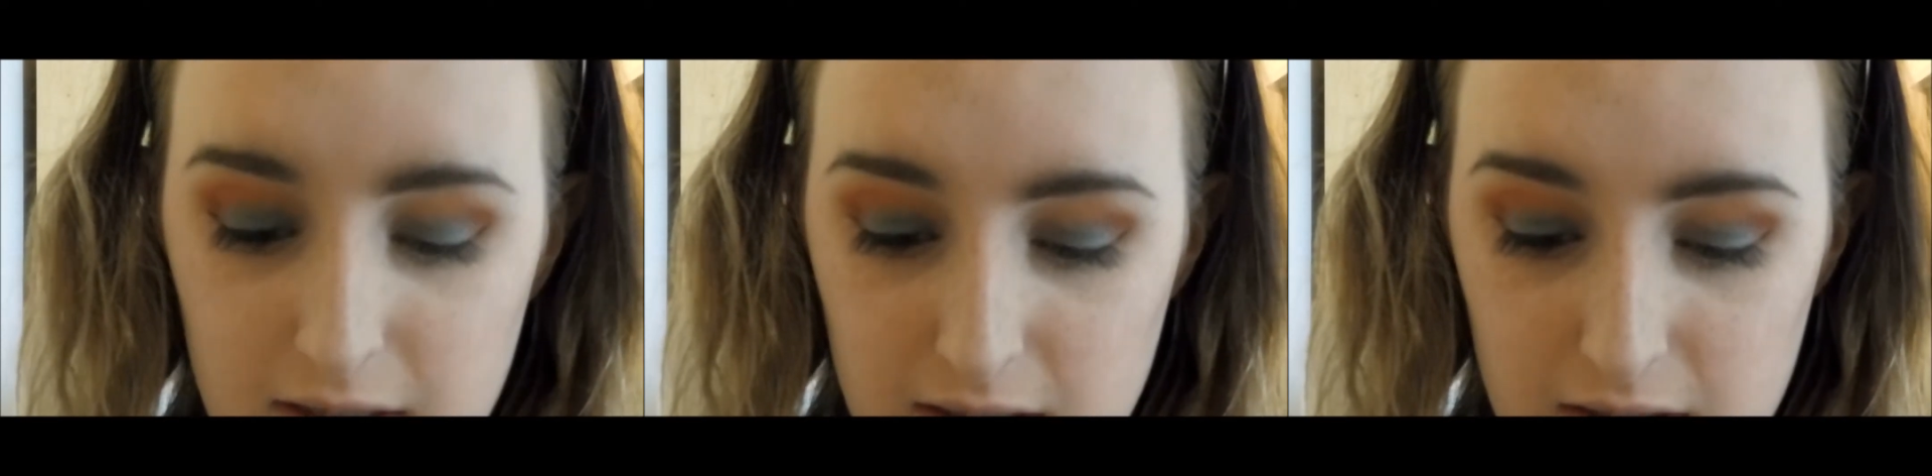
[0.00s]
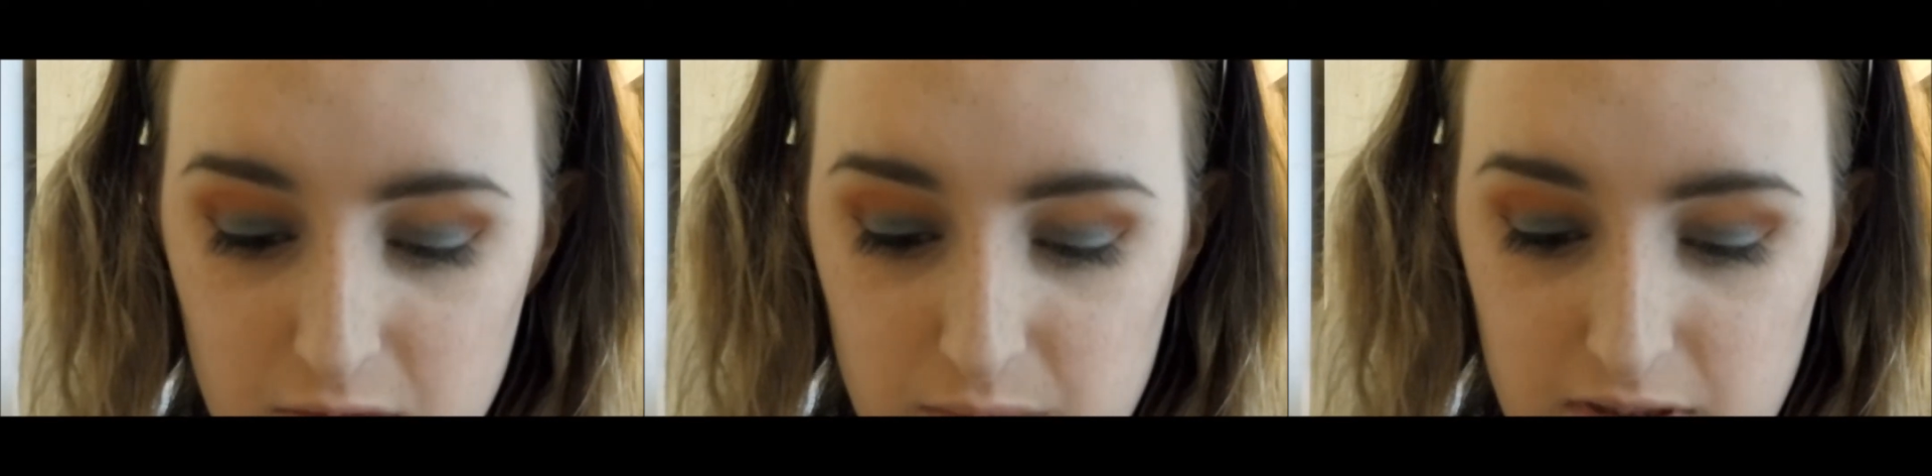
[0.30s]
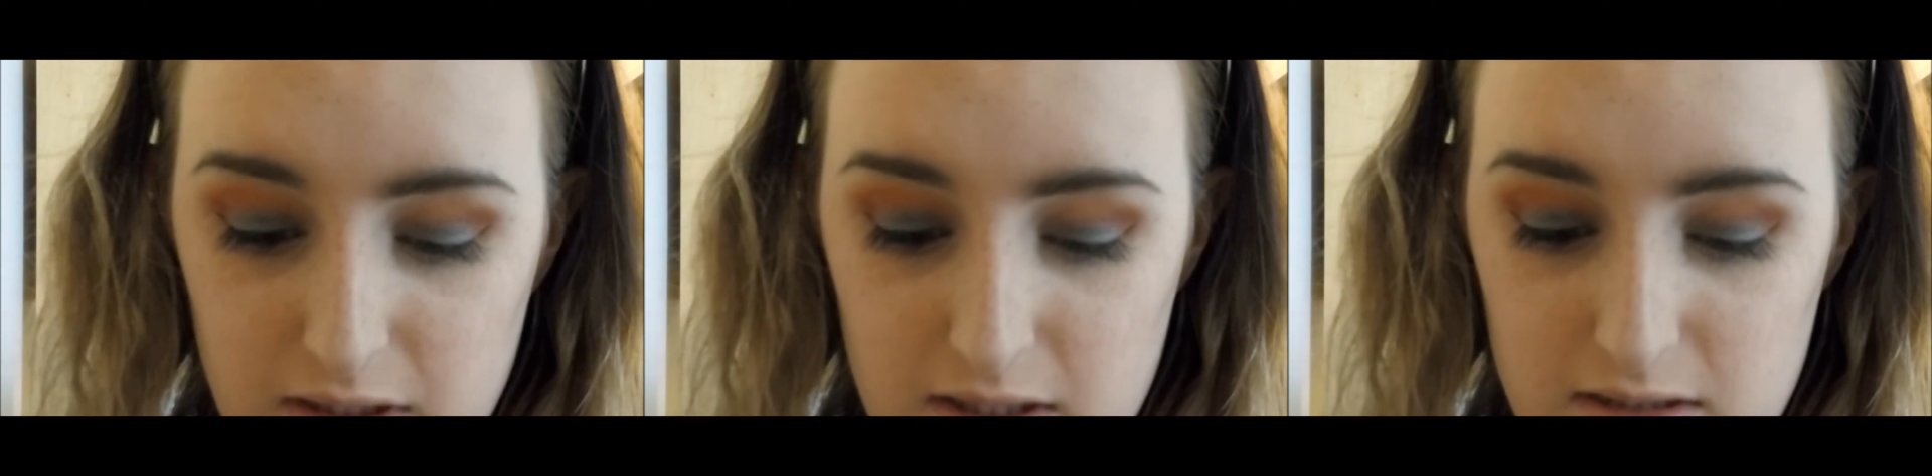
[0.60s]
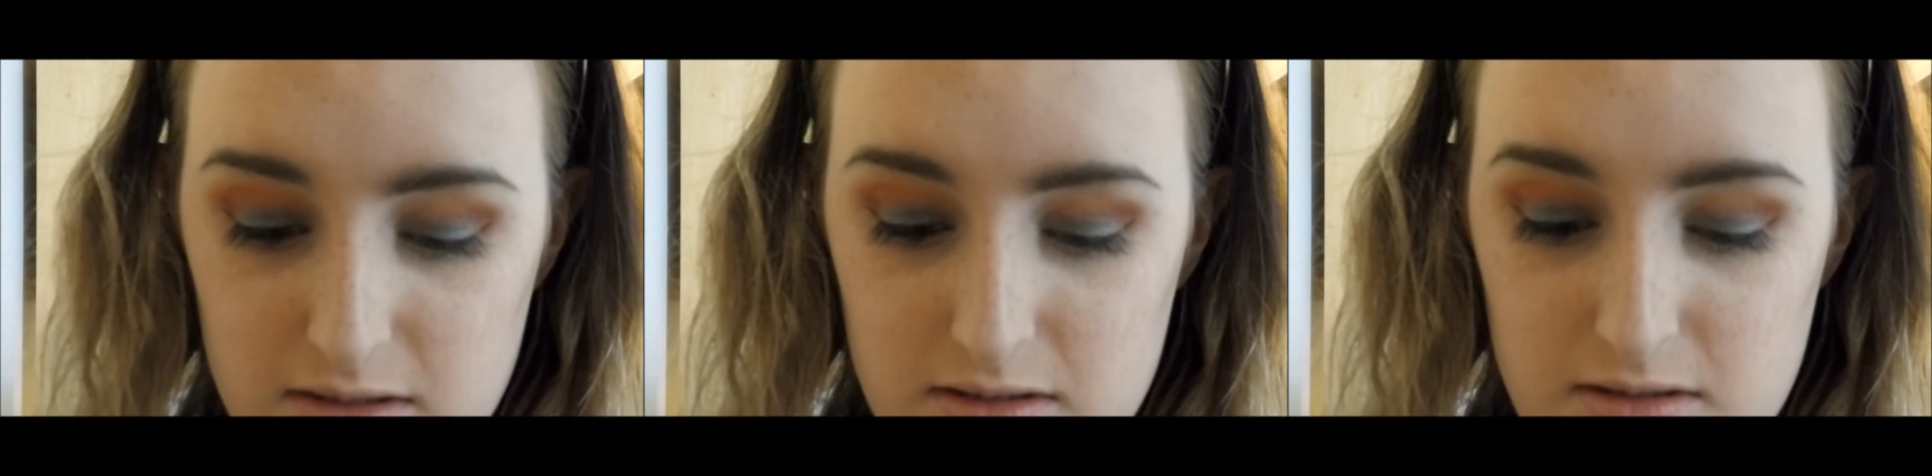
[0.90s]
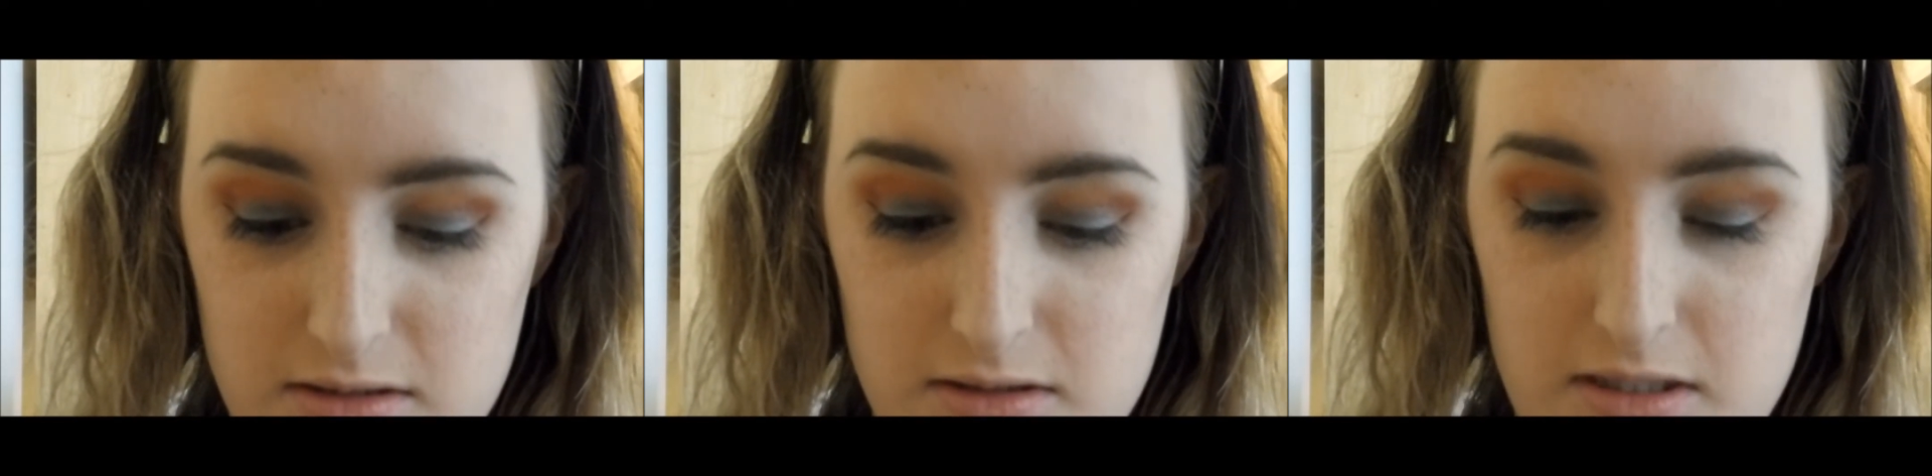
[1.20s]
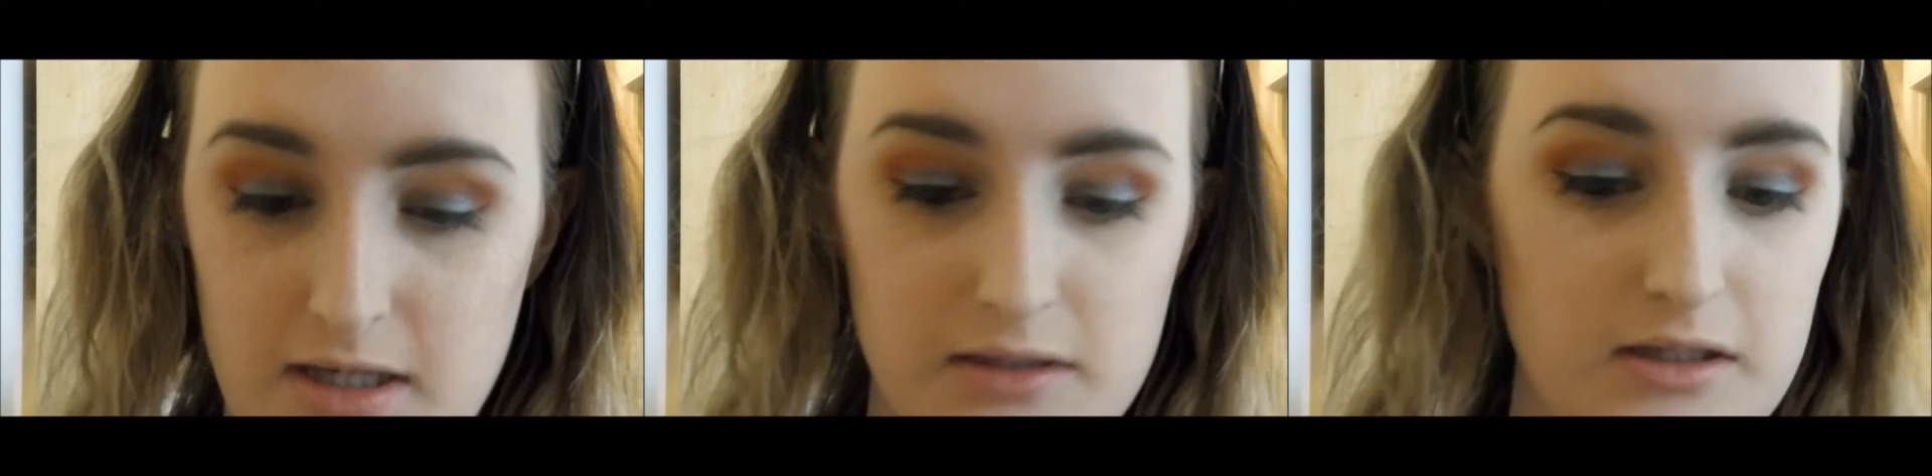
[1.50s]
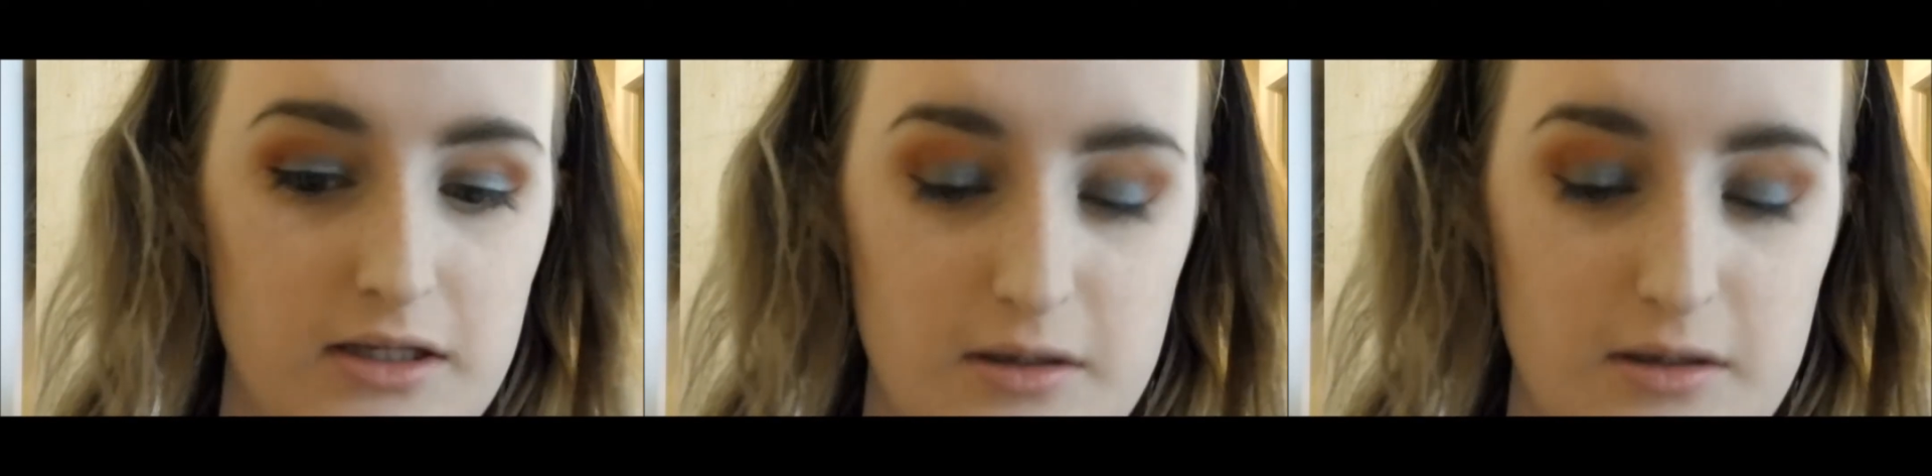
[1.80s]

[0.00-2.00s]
and it will be insanely